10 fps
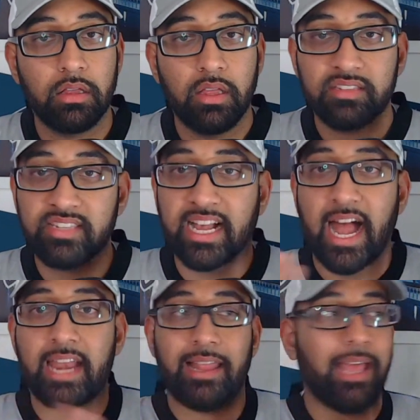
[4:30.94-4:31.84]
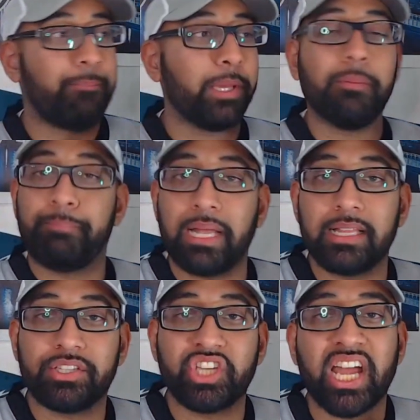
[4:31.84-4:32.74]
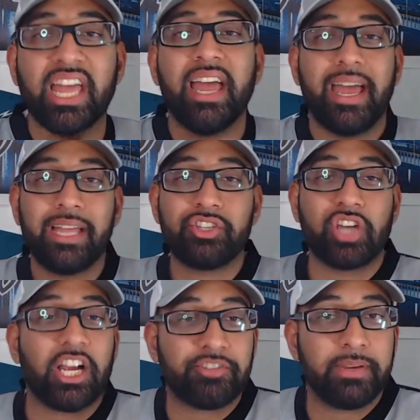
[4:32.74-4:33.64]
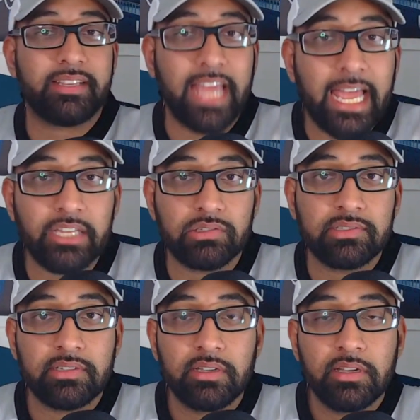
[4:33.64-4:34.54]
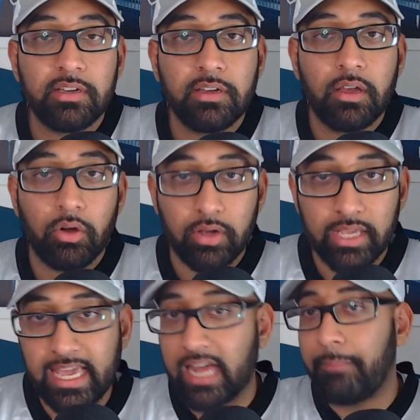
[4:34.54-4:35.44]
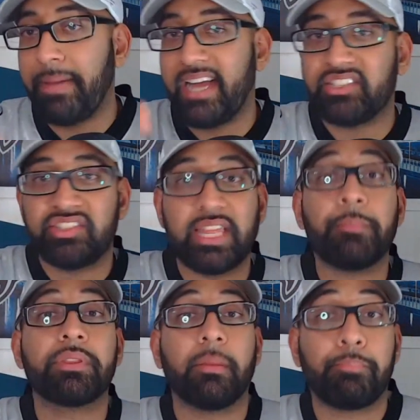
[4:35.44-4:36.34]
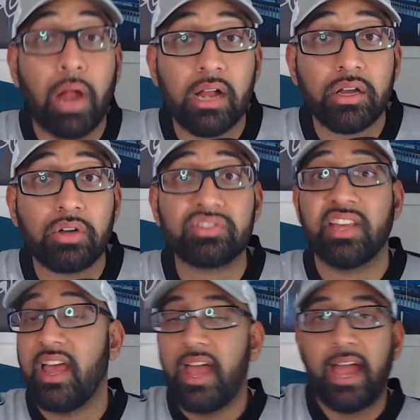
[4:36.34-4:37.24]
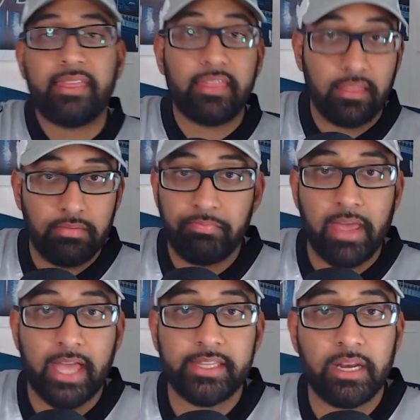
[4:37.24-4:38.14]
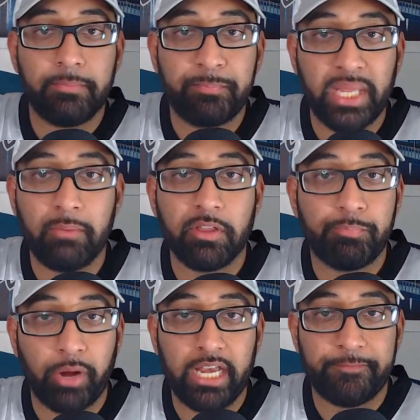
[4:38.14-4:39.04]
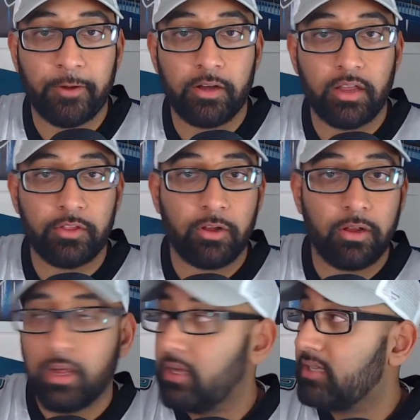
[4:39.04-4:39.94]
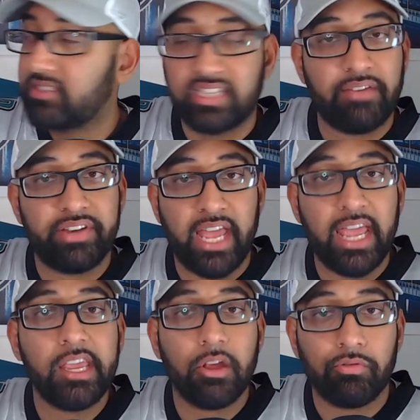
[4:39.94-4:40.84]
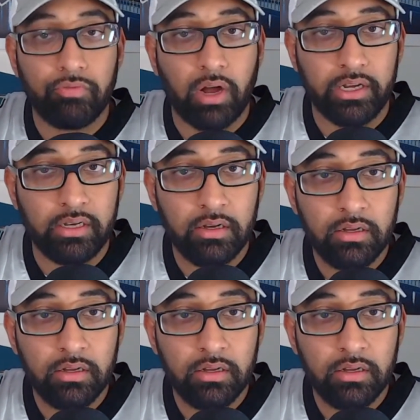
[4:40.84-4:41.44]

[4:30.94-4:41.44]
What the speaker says: So kind of like Bill Belichick and Josh McDaniels. He had a bad stint with the Broncos and ended up being with Brady for another 7 to 8 year run.